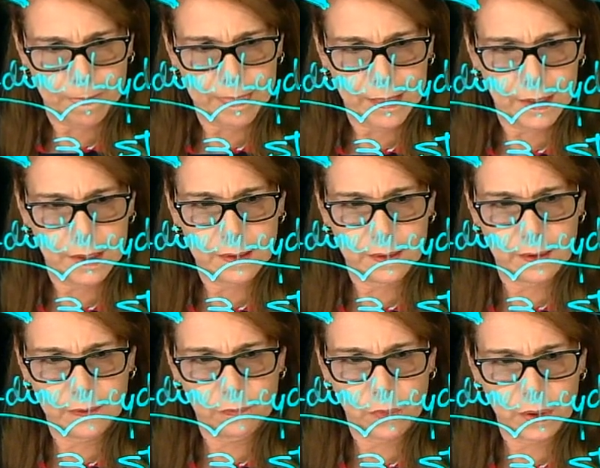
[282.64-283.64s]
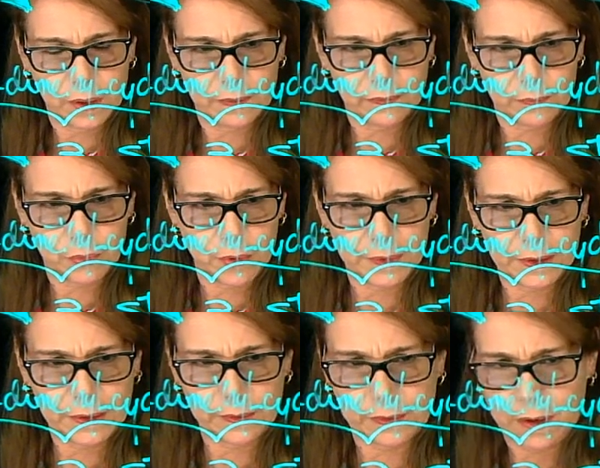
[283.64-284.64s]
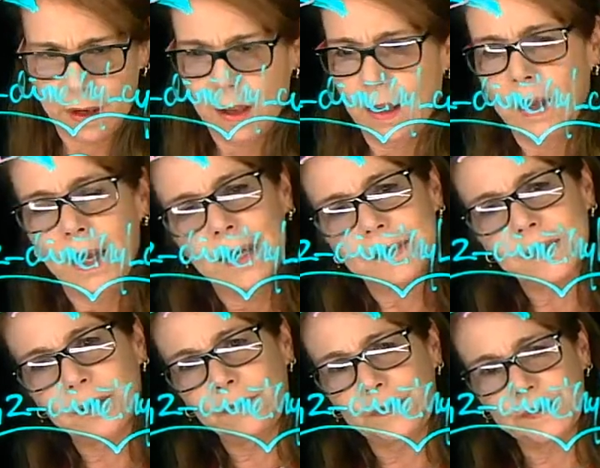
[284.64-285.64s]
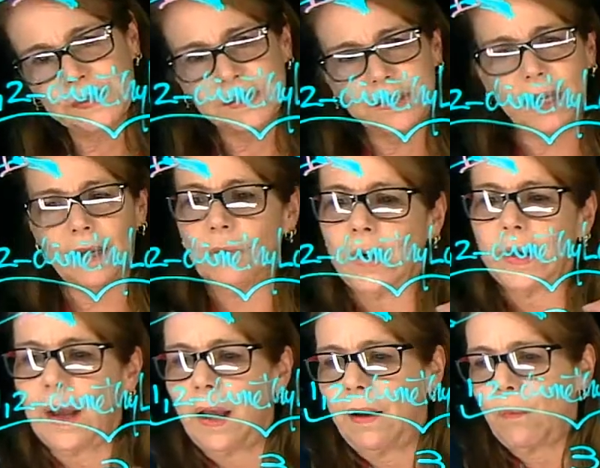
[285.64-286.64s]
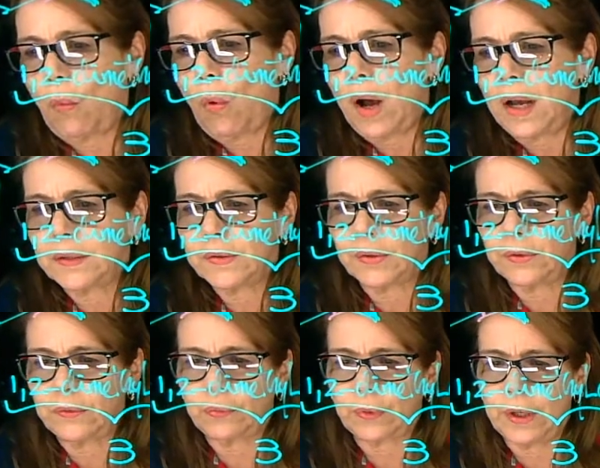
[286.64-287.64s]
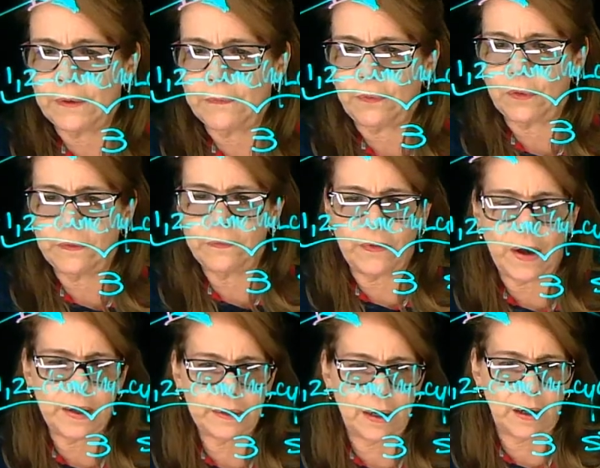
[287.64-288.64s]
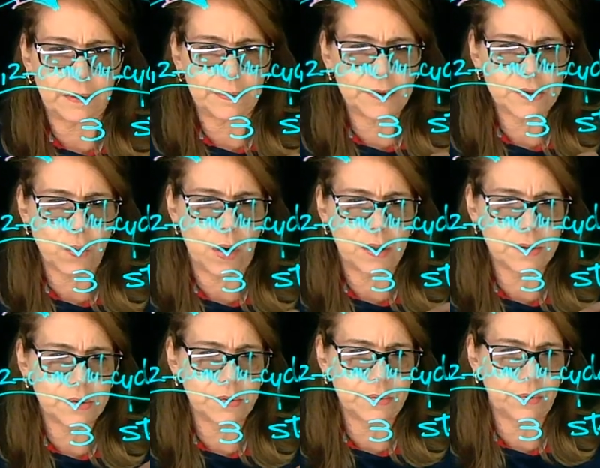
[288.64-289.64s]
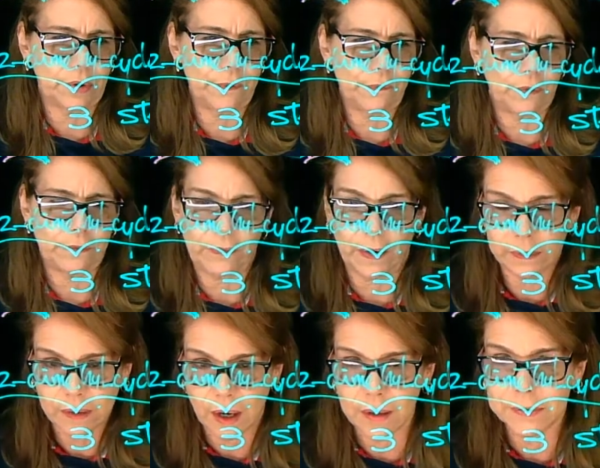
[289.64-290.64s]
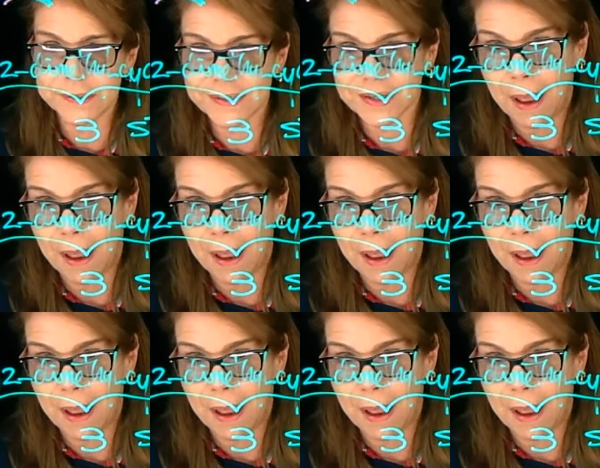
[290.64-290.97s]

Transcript: And this one has a bromine here. So first thing, we have 1, 2, 3, 4, 5 carbons, 1, 2, 3, 4, 5 carbons.